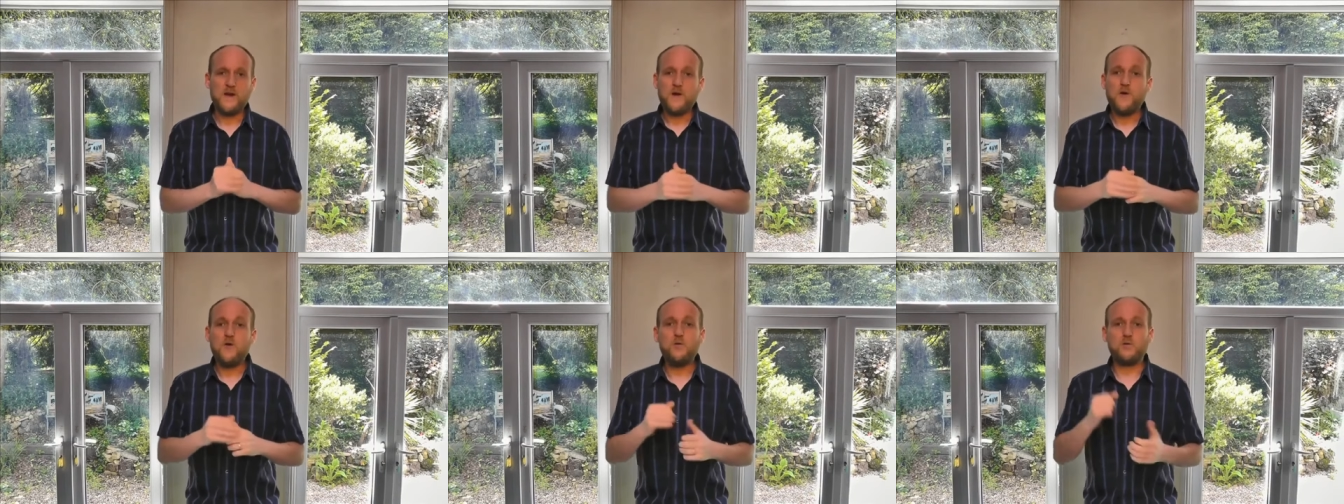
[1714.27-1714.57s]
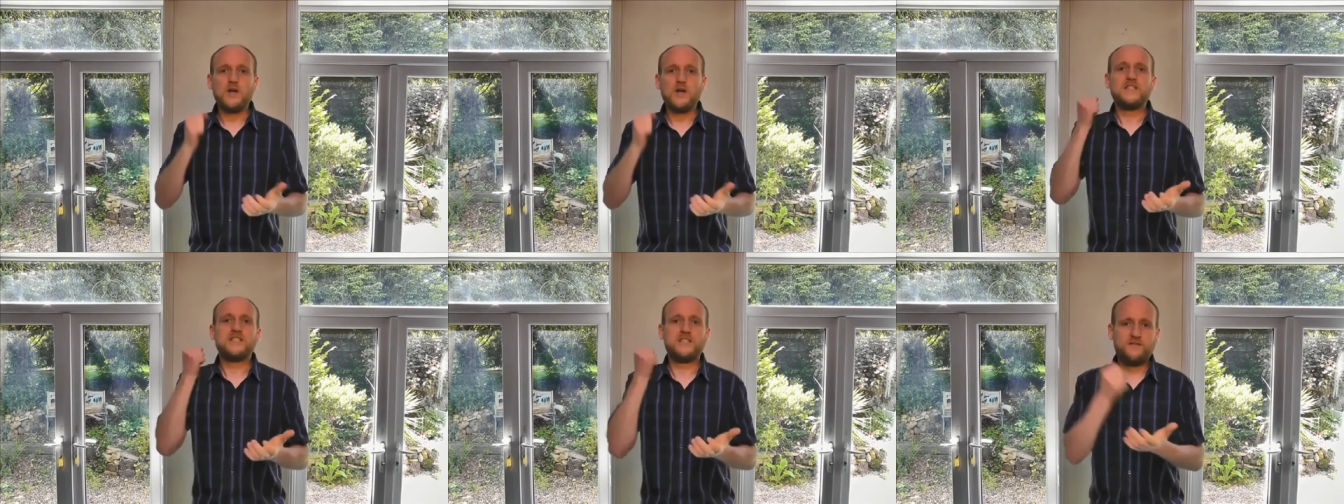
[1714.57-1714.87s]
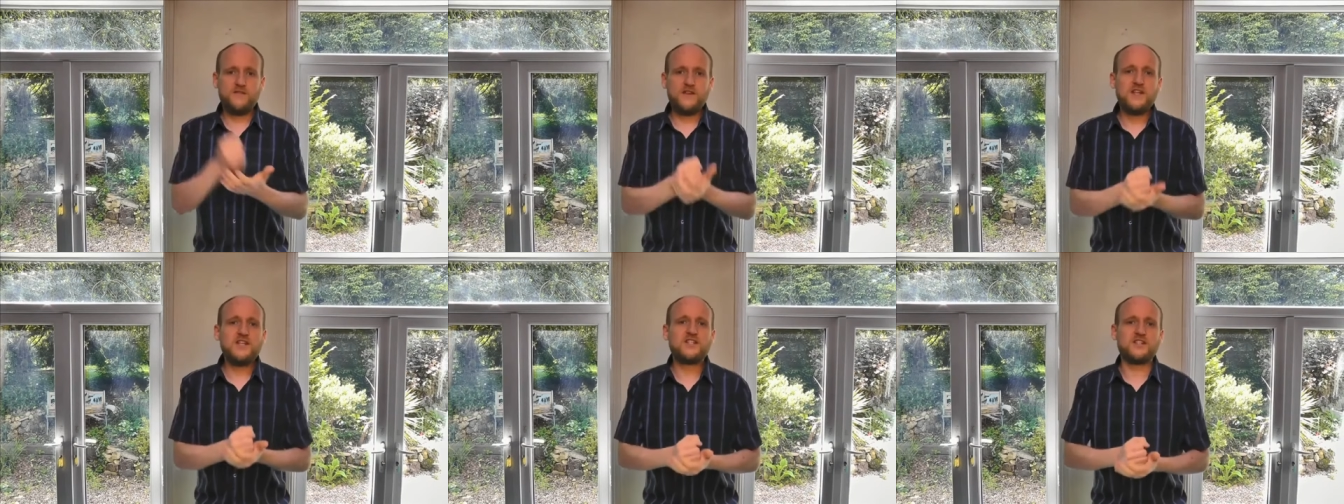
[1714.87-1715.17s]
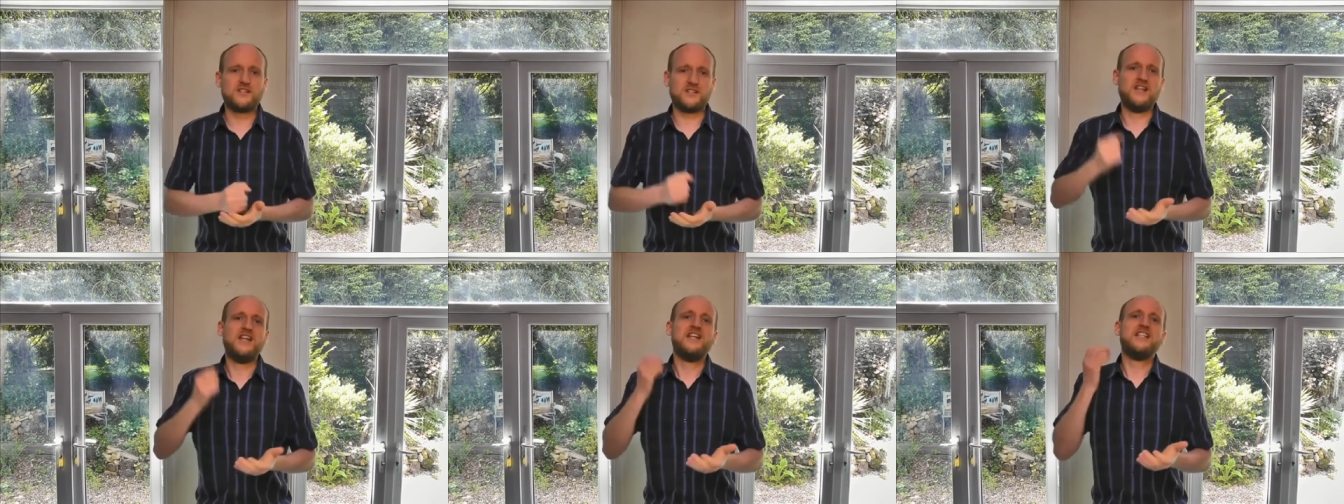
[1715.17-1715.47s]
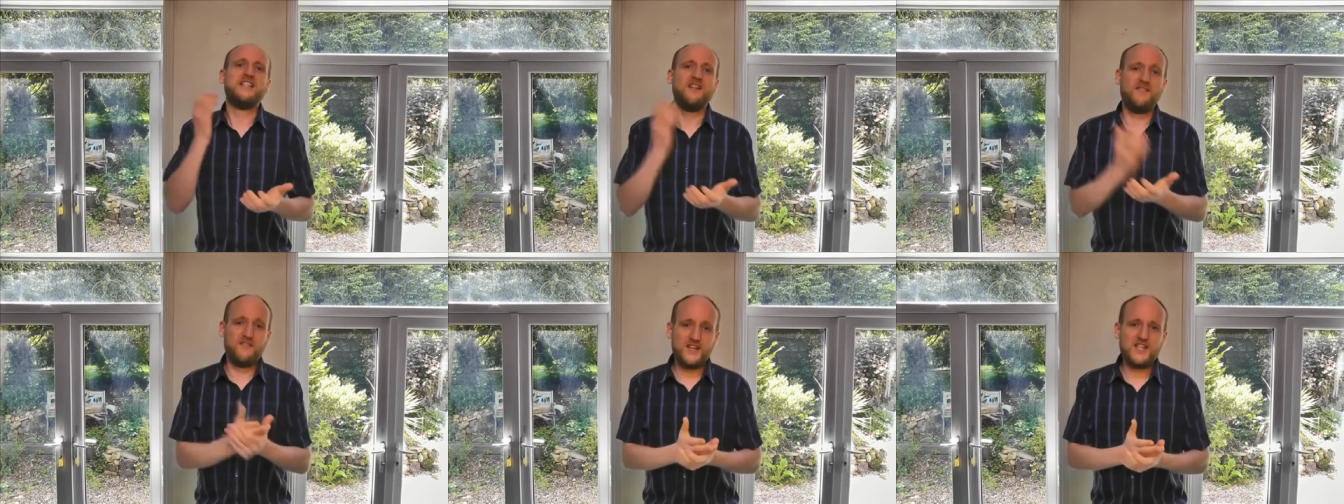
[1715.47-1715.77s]
Oh, division,
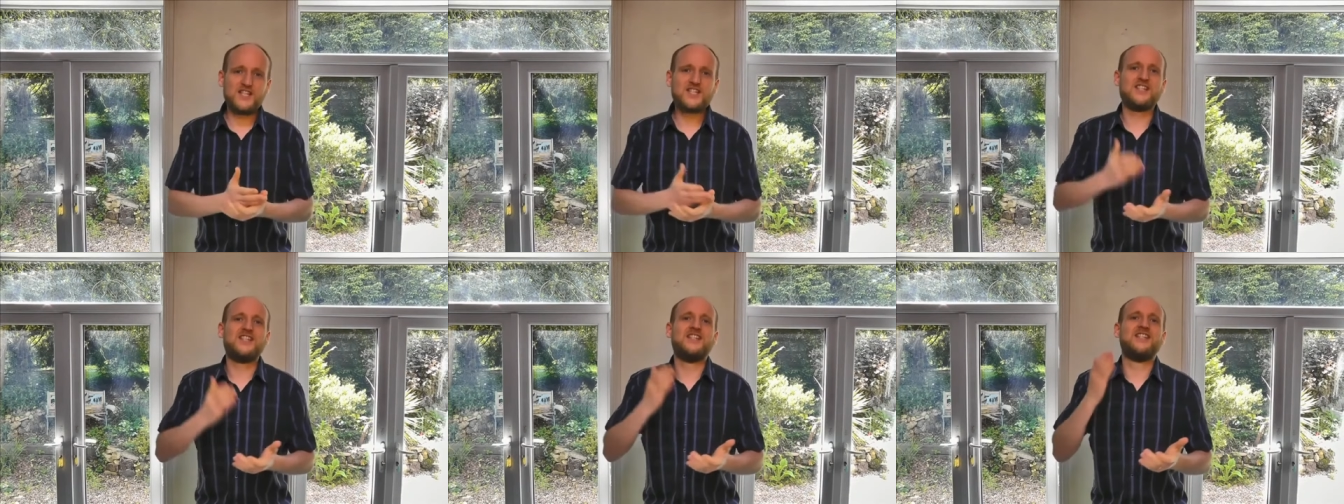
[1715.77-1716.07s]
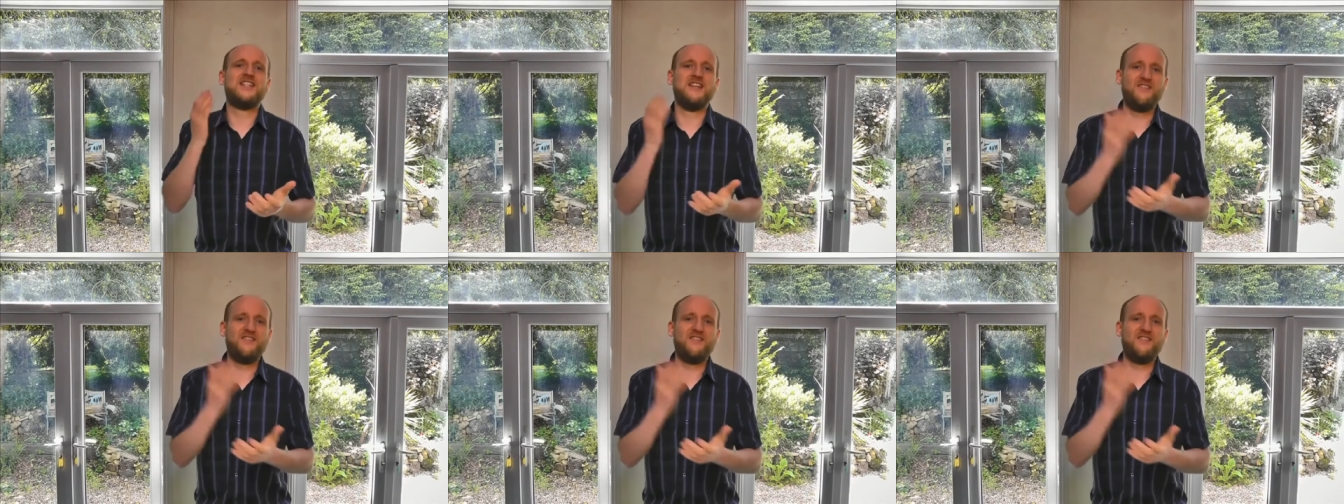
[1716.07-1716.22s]
division,